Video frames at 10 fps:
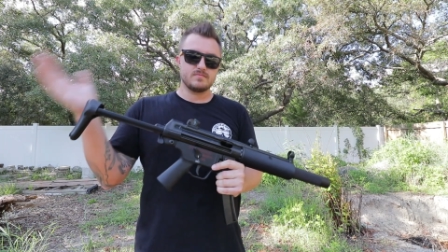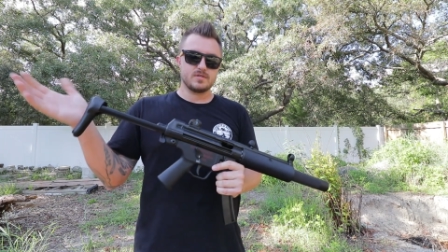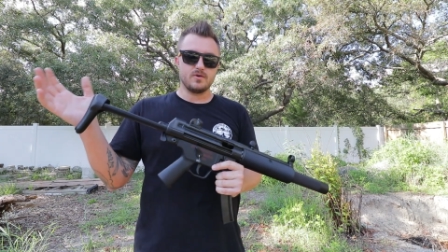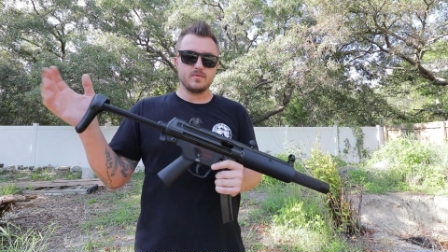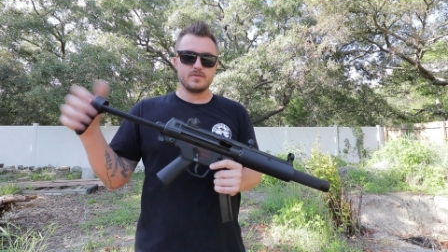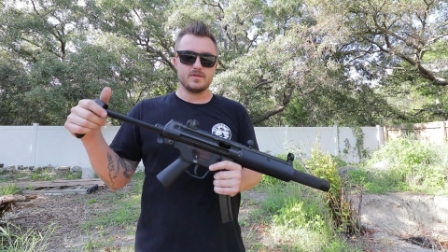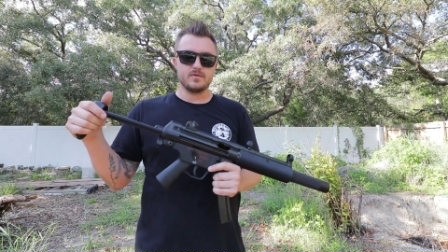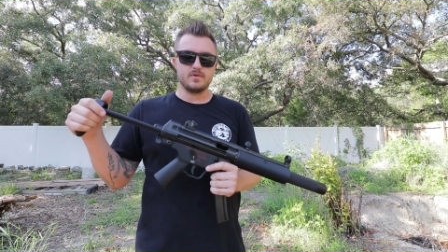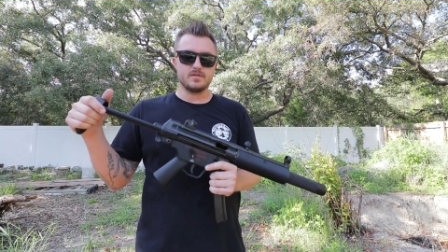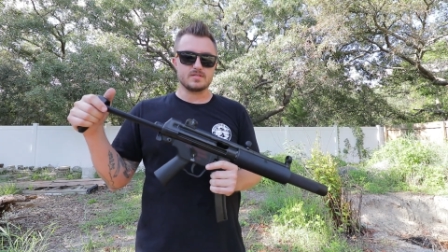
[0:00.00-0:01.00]
go with a, uh,
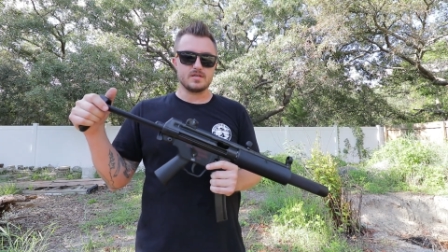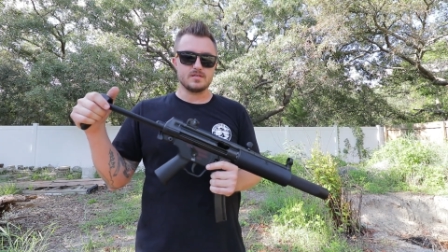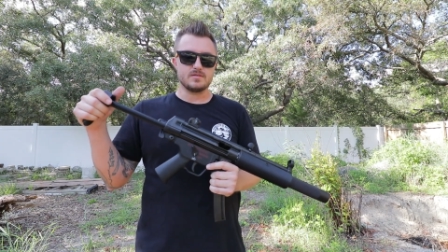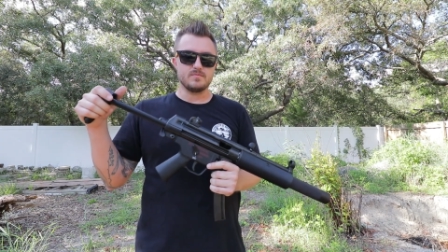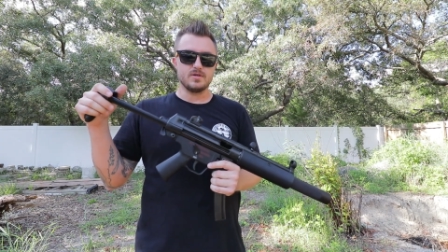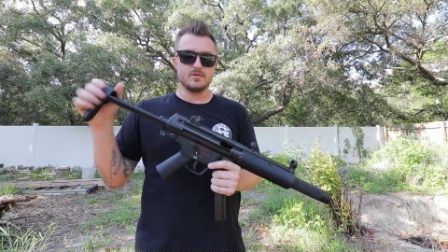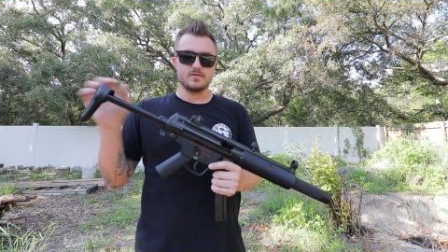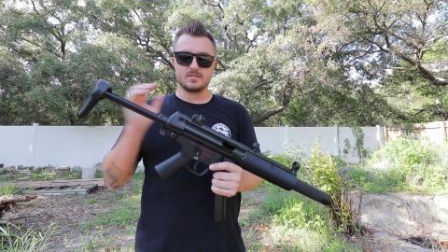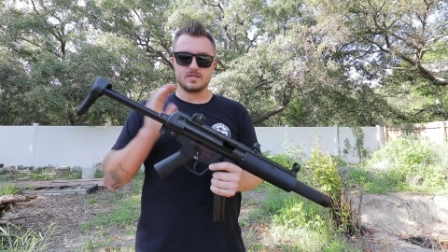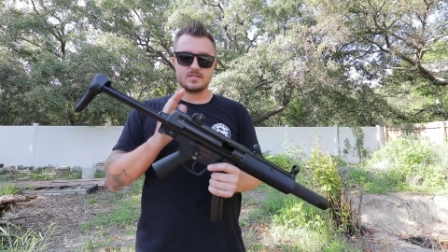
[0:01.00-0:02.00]
one of these custom
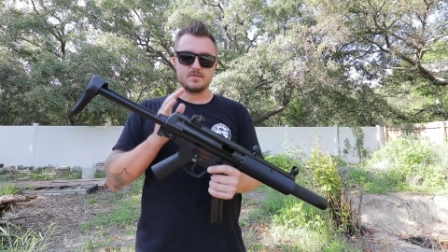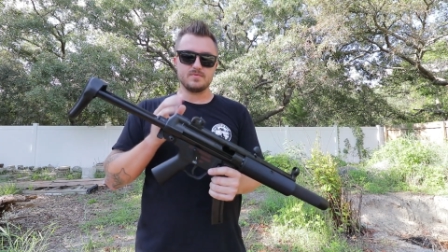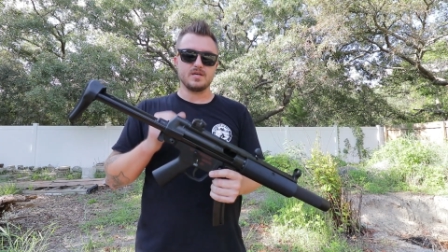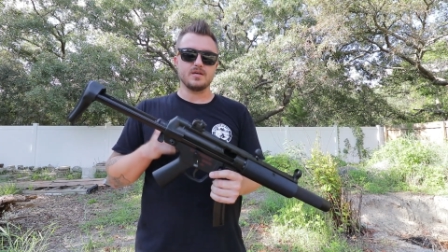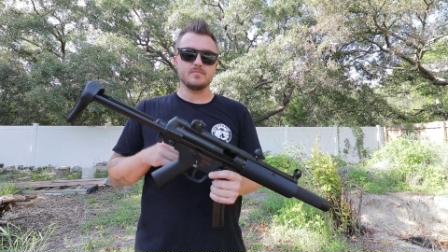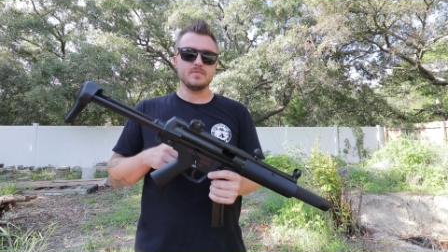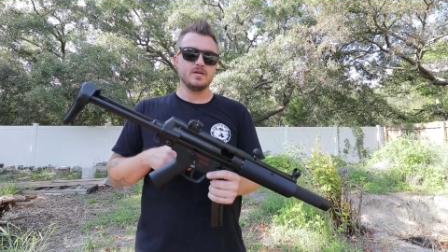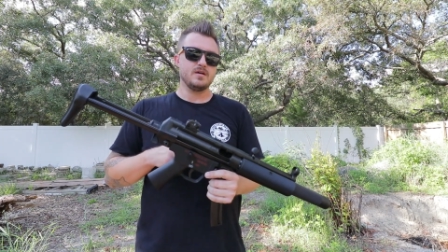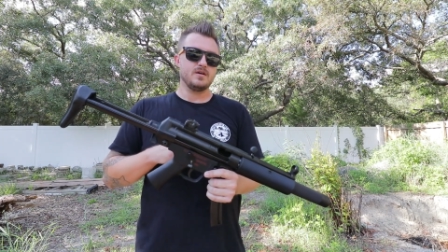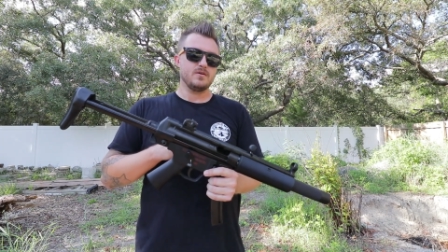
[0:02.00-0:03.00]
builders like TPM
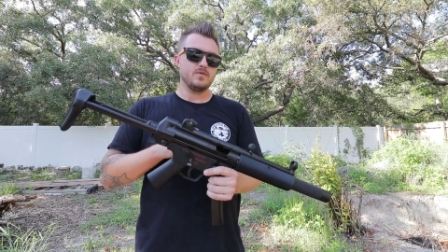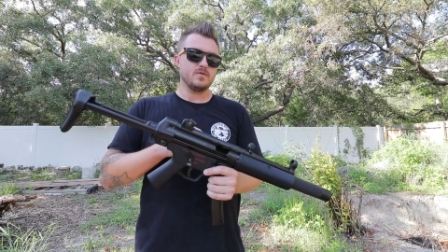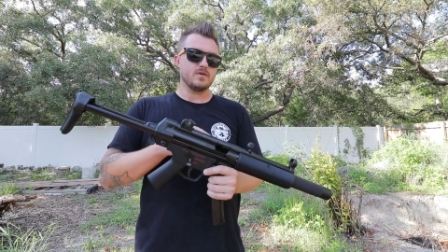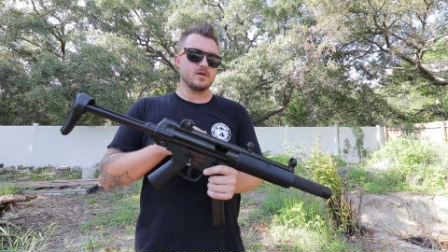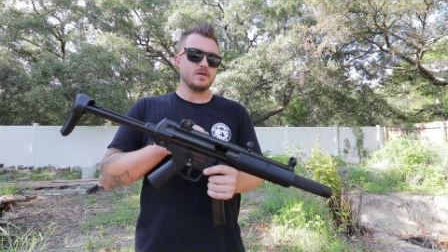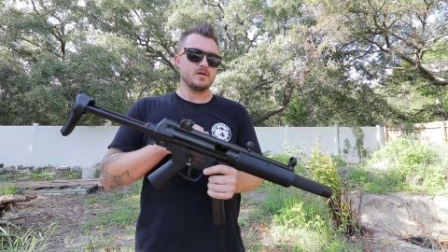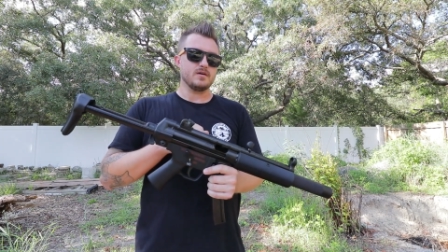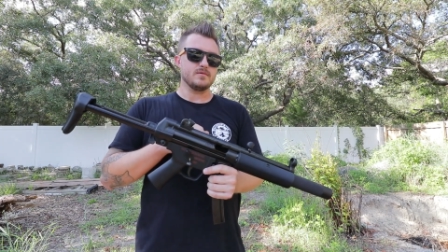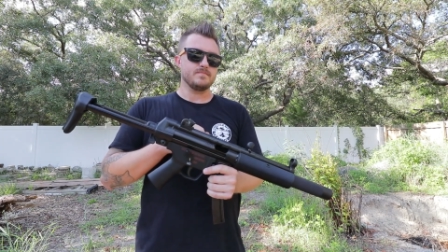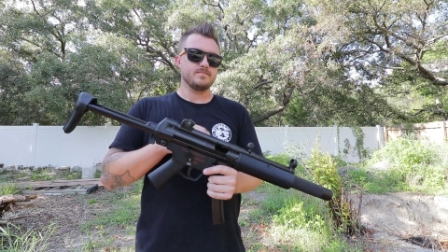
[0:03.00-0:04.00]
or
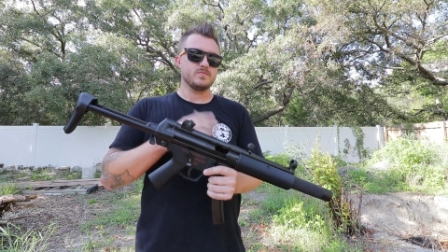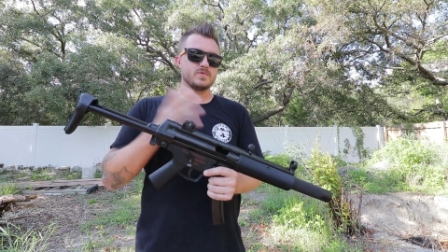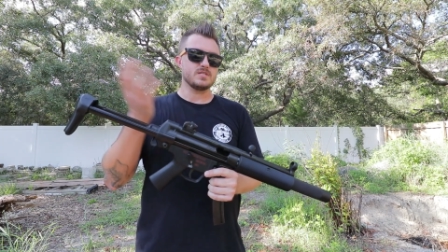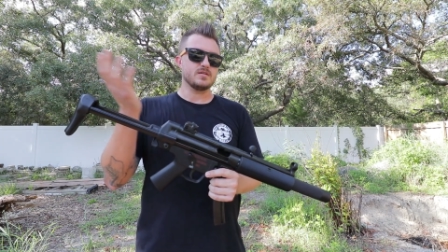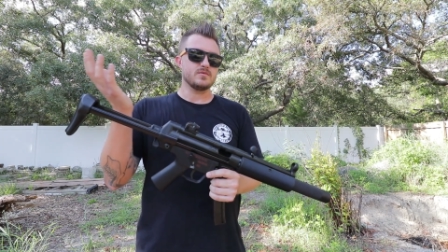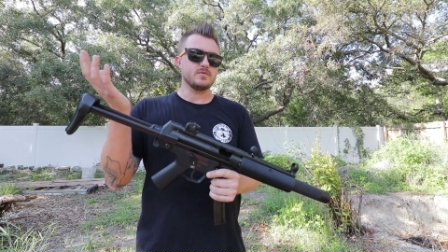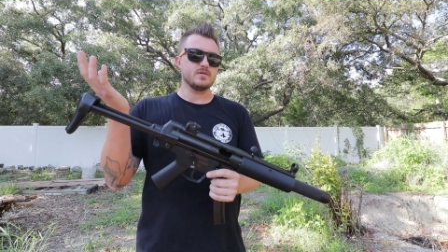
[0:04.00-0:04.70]
uh, what's the other